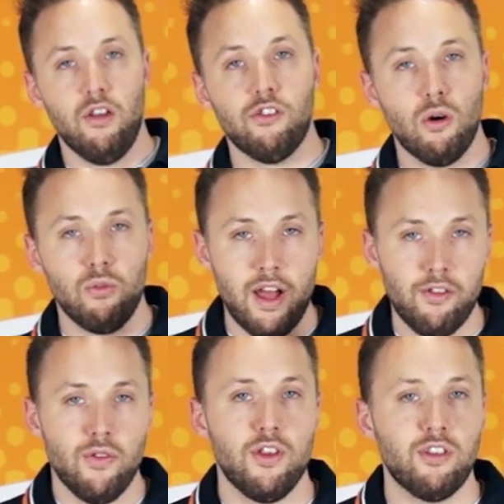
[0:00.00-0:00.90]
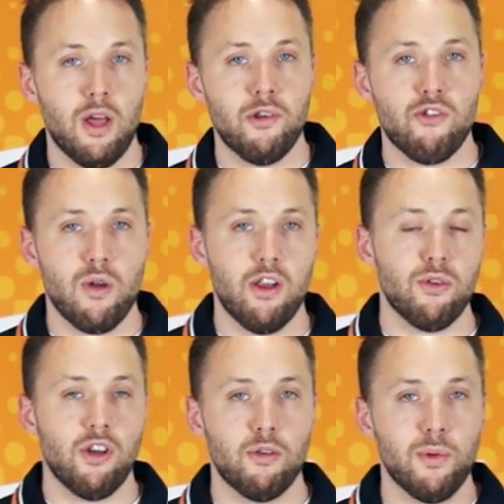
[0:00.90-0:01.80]
So that's for the telemetry range.
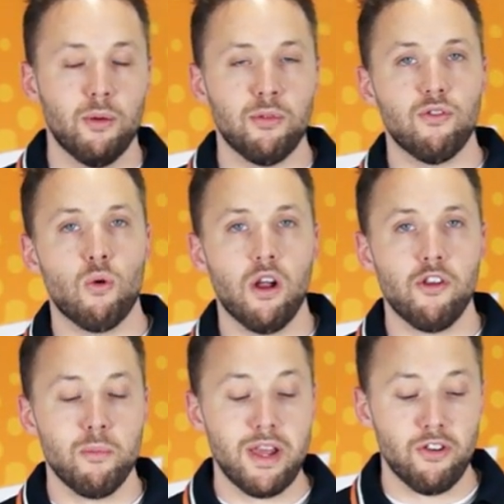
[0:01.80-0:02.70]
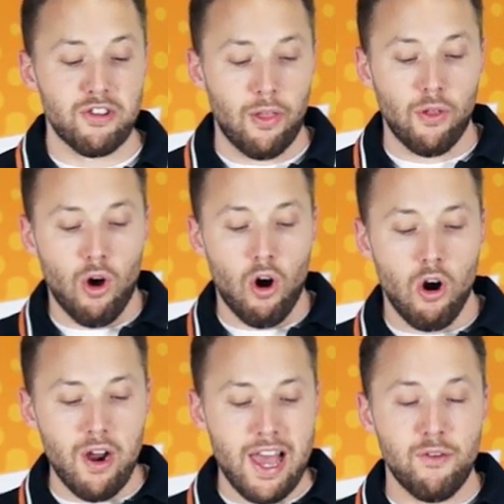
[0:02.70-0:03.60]
We talked about up to 400 meters. Now, the
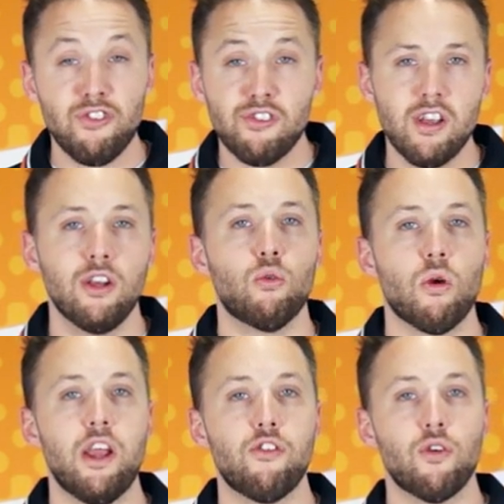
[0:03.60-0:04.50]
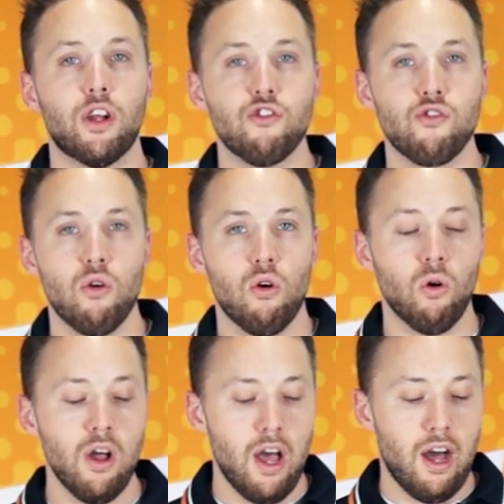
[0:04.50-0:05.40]
RF signal range for
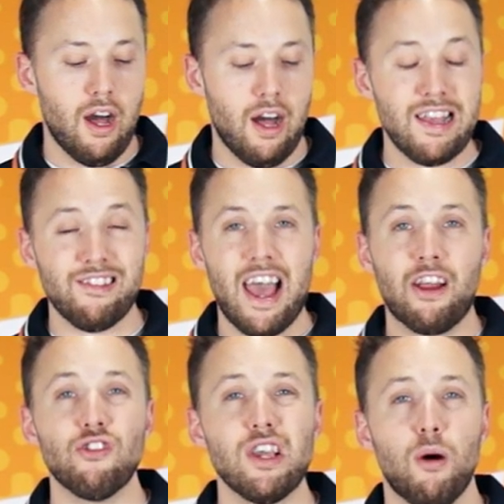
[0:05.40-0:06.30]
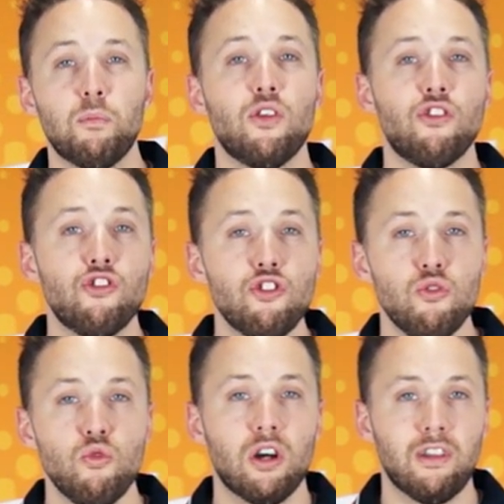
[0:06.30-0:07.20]
control is actually up to
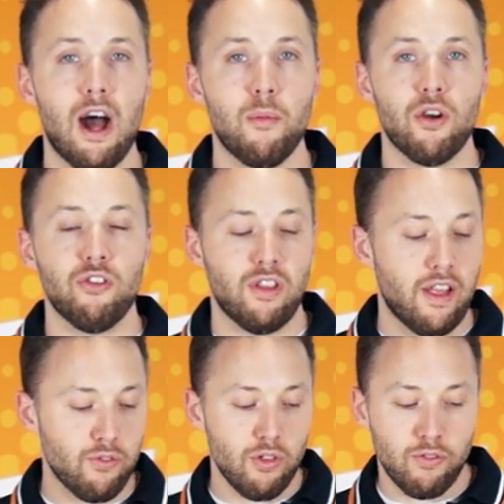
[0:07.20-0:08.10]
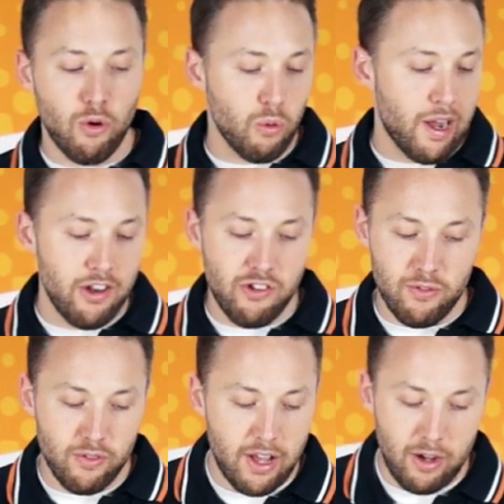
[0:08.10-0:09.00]
2 kilometers, and that's for the full range,
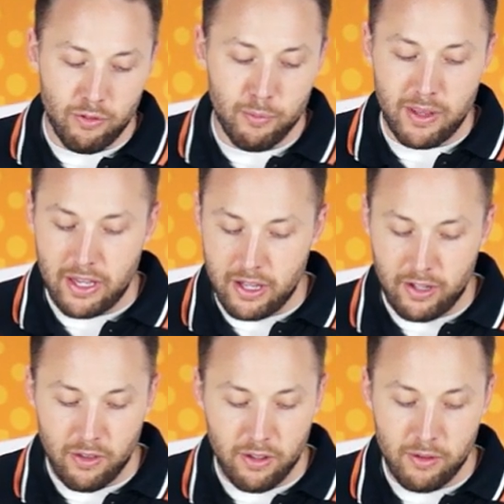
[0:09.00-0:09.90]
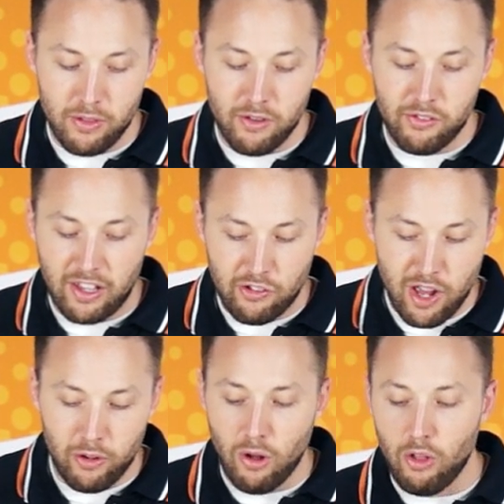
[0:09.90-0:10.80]
even down from the 6
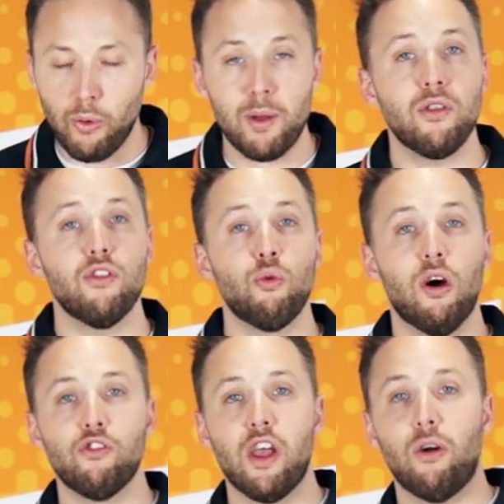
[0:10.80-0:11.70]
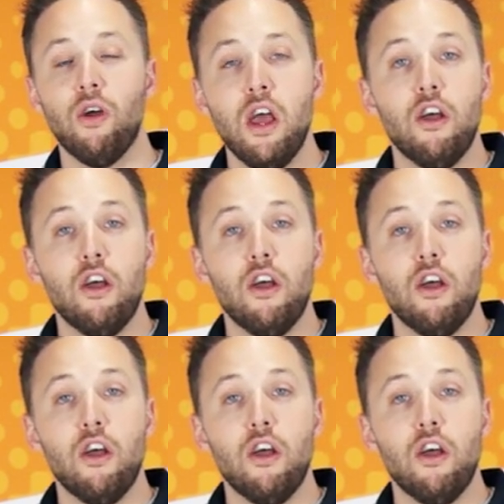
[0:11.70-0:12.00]
channel all the way up to the 12 channel.